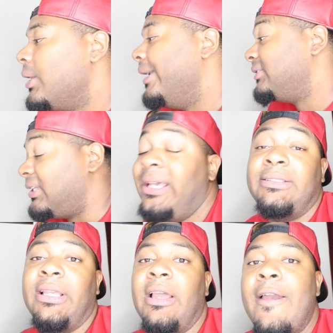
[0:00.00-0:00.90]
Like it's
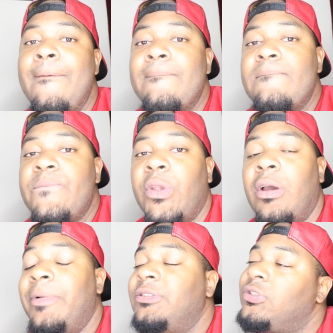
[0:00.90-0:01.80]
like that. You know
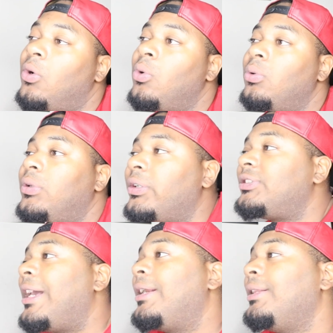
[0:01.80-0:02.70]
what I mean? So
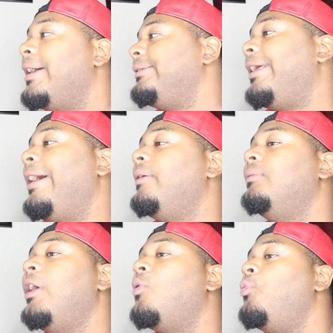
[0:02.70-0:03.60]
there's kind of like
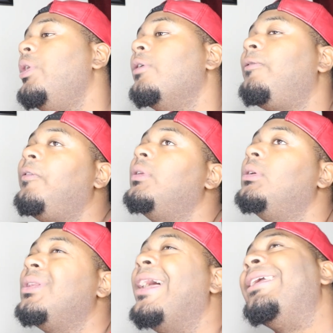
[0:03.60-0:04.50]
that that weird
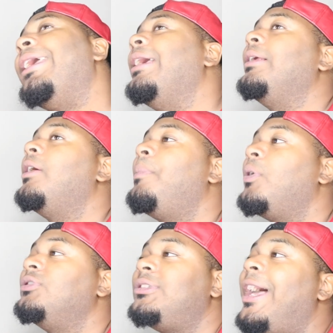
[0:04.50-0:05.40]
feeling like can a
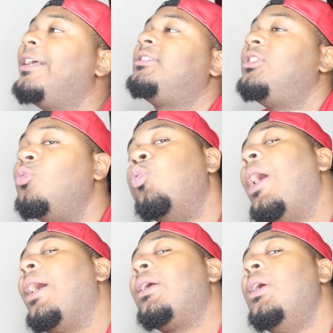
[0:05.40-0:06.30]
person actually
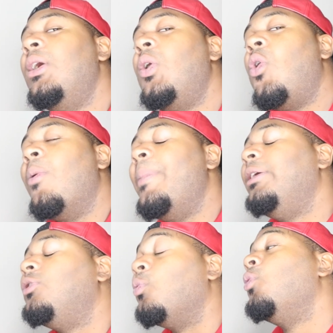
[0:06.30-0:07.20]
rock or
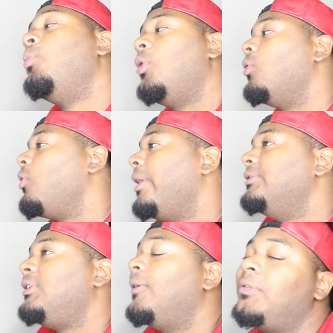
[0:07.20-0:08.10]
make the room go
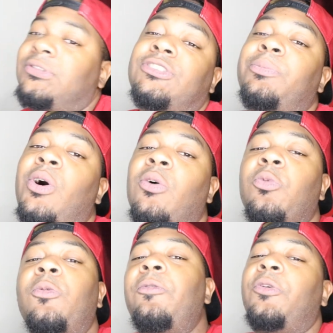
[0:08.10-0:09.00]
crazy if it's a small
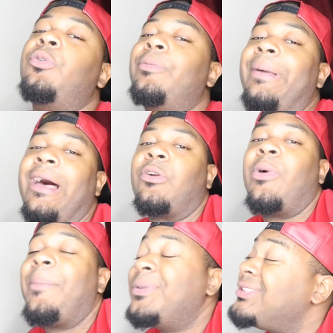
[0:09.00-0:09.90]
room filled with battle
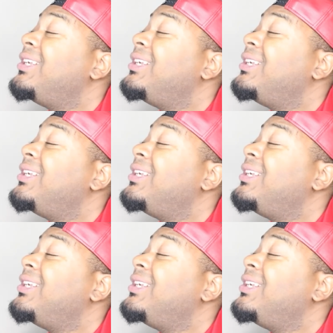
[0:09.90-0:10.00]
rappers?